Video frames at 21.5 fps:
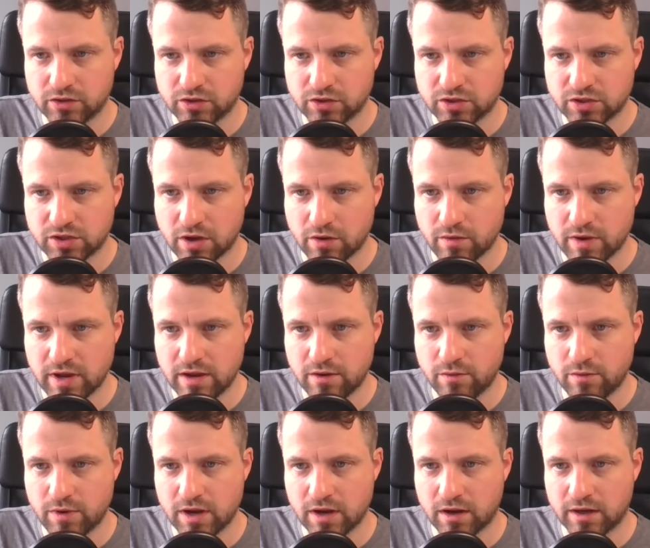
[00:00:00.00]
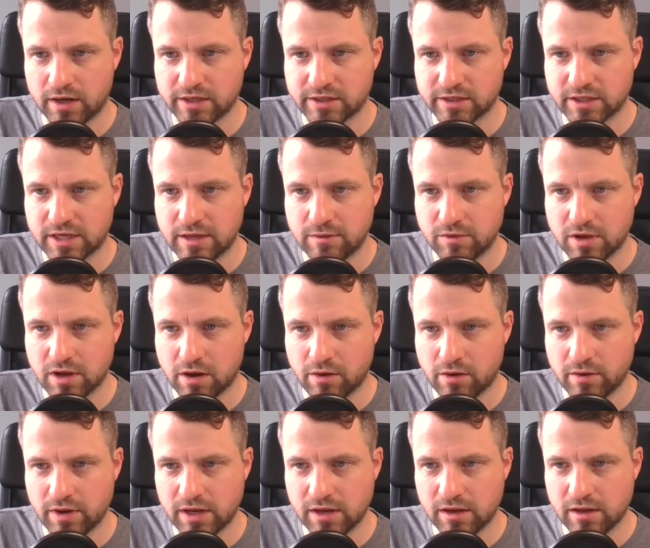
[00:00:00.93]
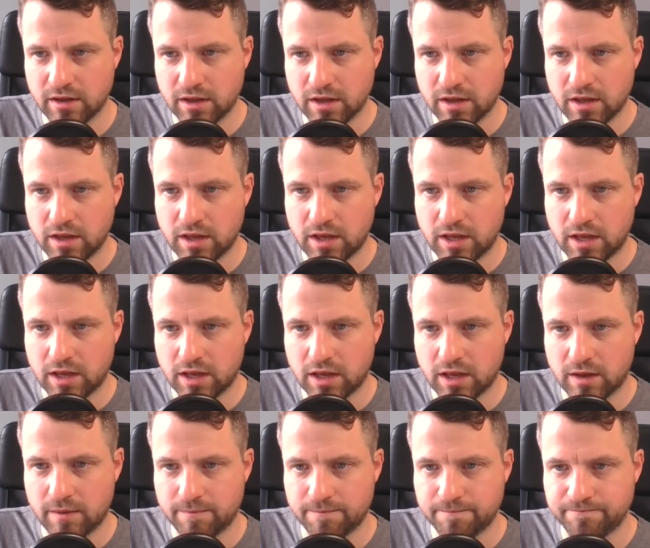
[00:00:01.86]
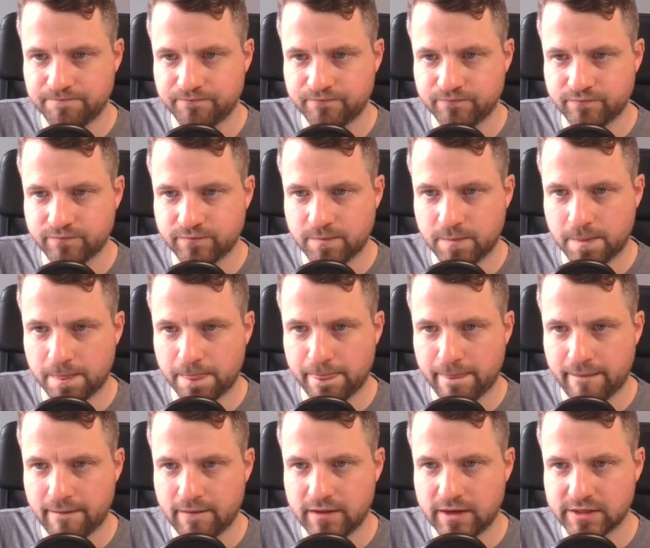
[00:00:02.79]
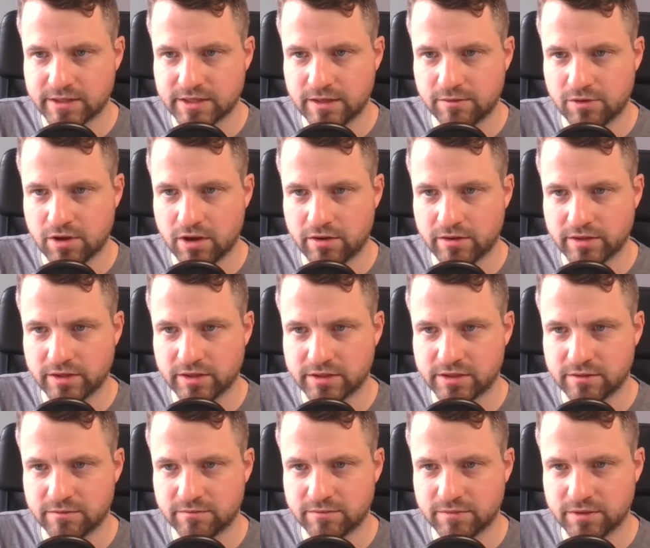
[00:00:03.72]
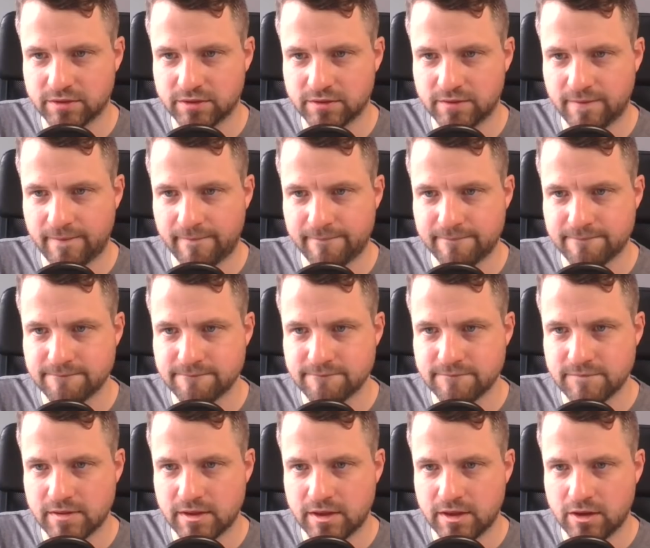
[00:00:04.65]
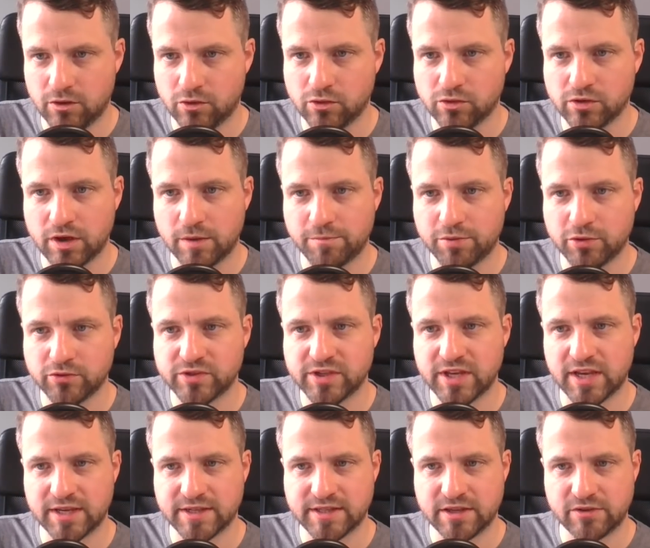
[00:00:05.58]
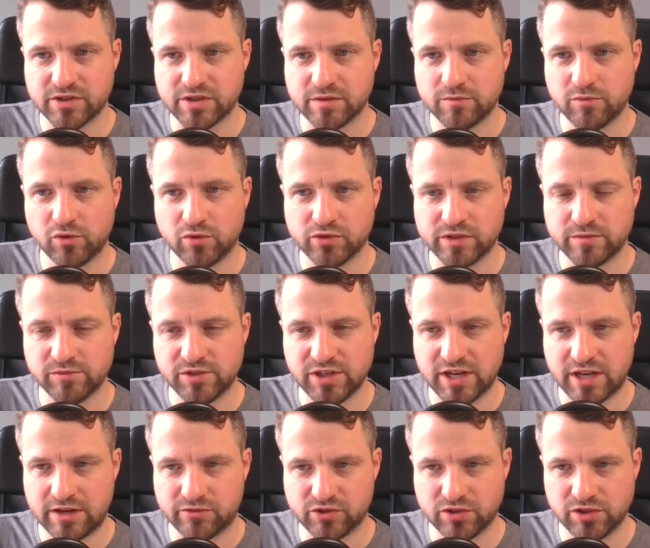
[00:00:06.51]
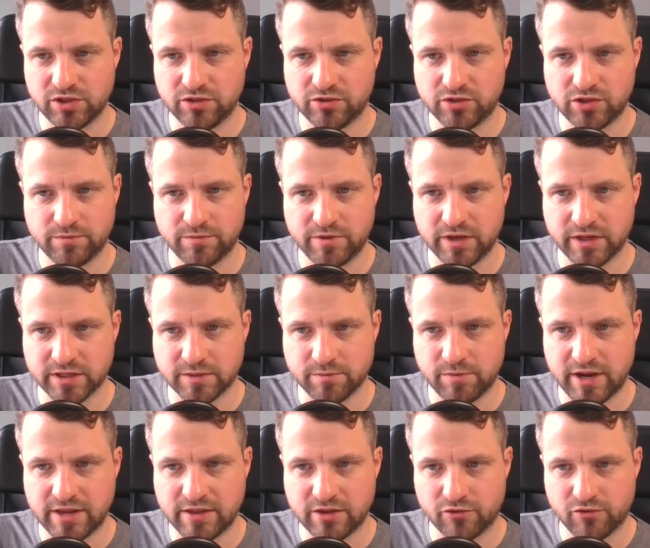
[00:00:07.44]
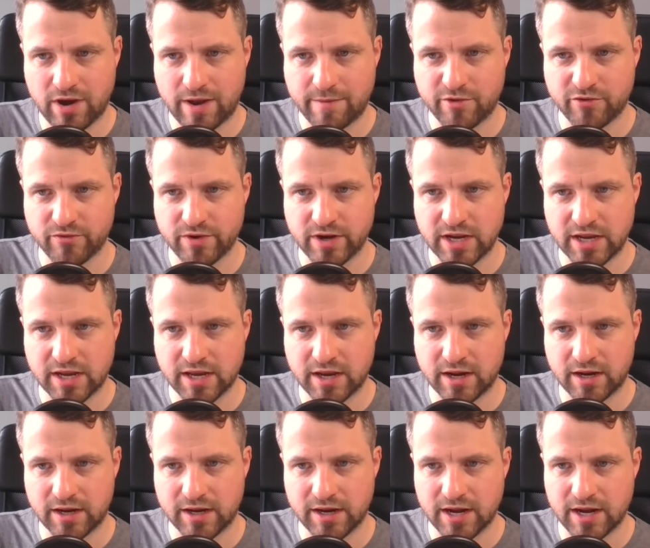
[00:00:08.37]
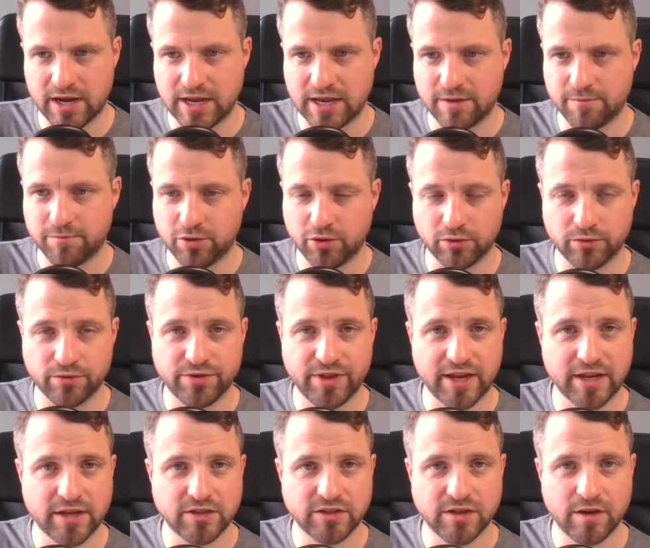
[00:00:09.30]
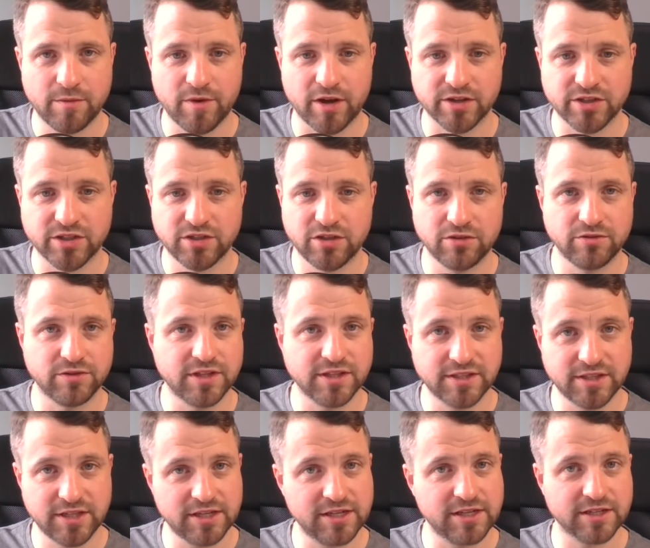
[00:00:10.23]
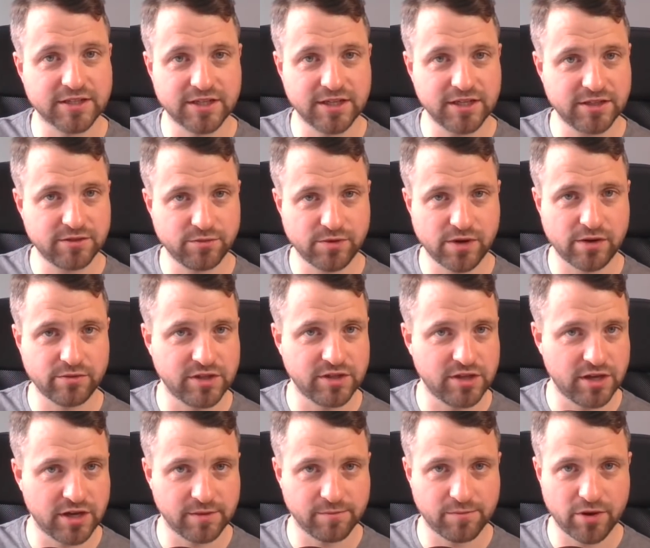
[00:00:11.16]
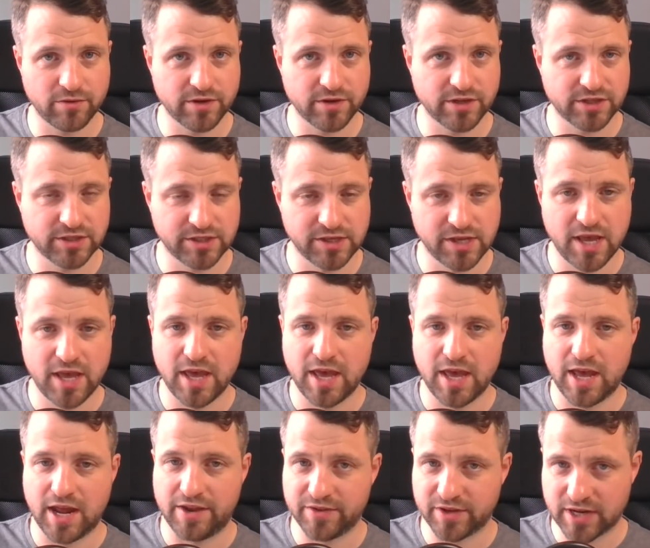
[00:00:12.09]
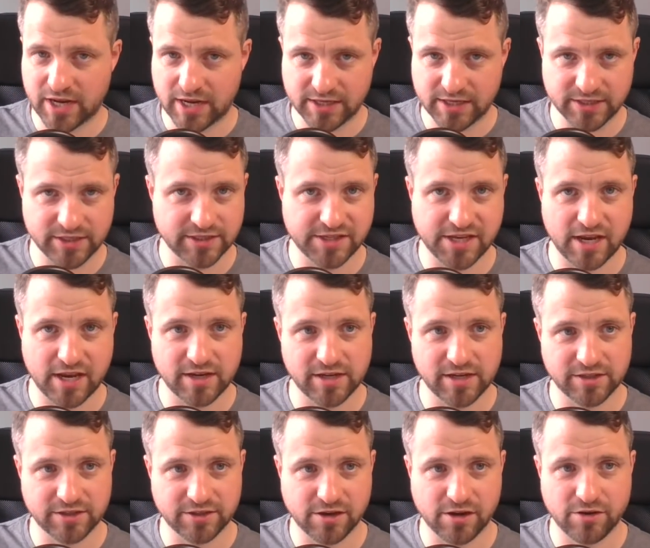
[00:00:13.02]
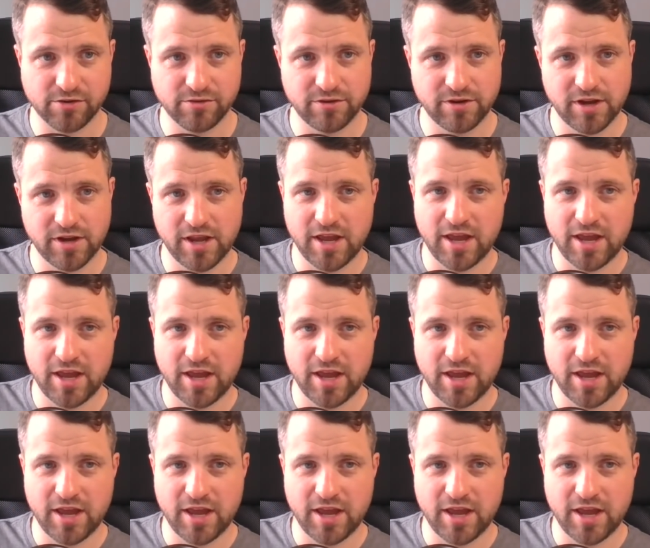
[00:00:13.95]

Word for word: so here we are. Let's keep going. Um, let's keep going. There's some. Or Paul says there are some awesome channels on YouTube that explain the grammar really clearly. Paul, thank you so much, dude. This didn't exist when I was learning Polish and the cases ten years ago